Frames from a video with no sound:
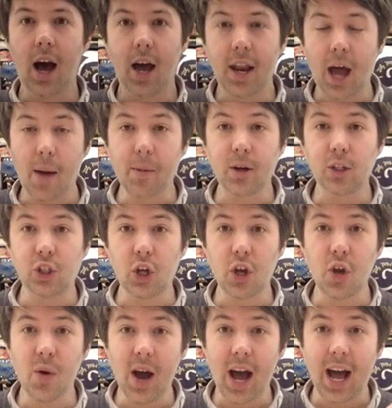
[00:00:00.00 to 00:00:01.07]
And now I'm going to show
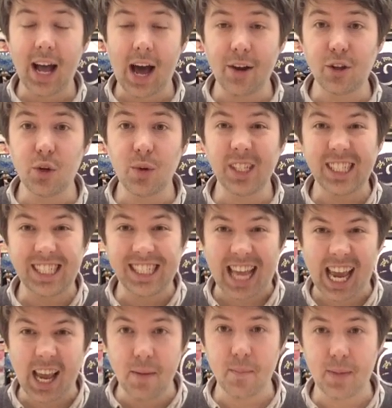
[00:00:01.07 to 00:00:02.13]
you how to do a
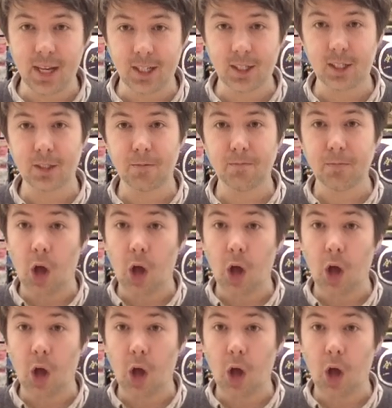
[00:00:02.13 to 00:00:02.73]
second piece.